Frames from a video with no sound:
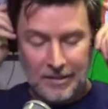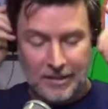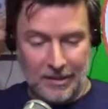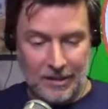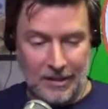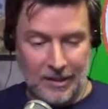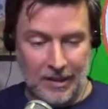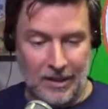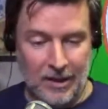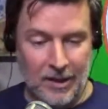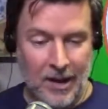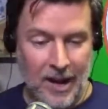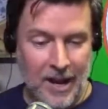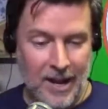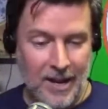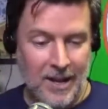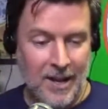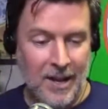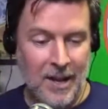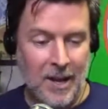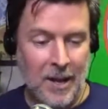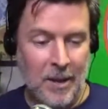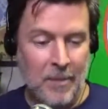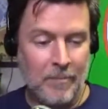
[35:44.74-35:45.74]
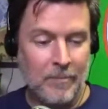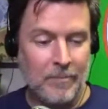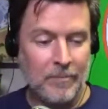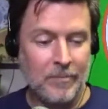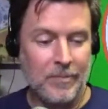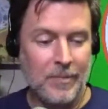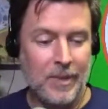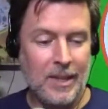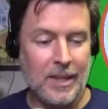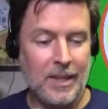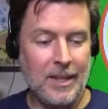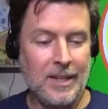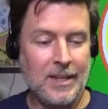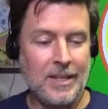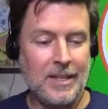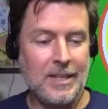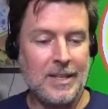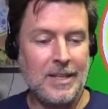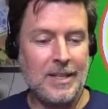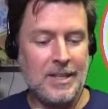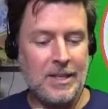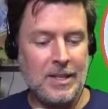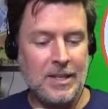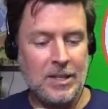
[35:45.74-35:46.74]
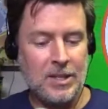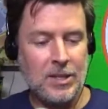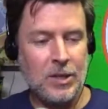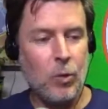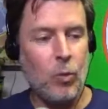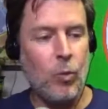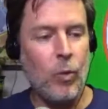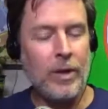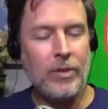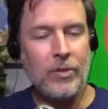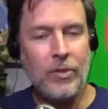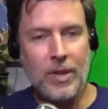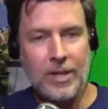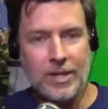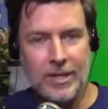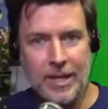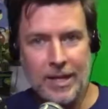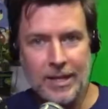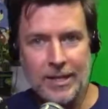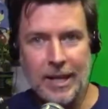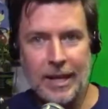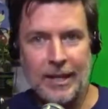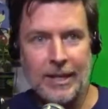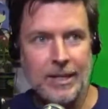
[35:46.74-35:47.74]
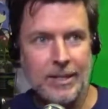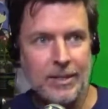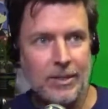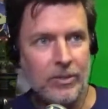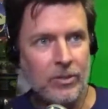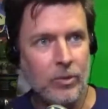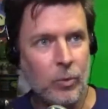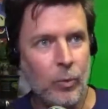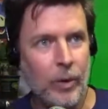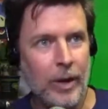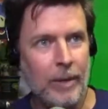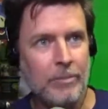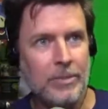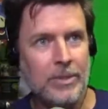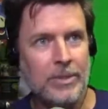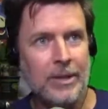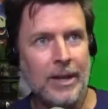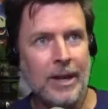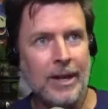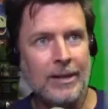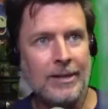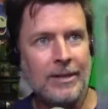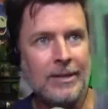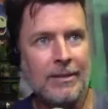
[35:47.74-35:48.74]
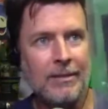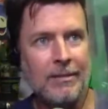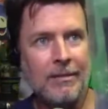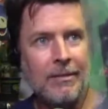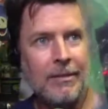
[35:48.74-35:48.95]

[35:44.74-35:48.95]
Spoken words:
All right. So what this is, I guess there's a website.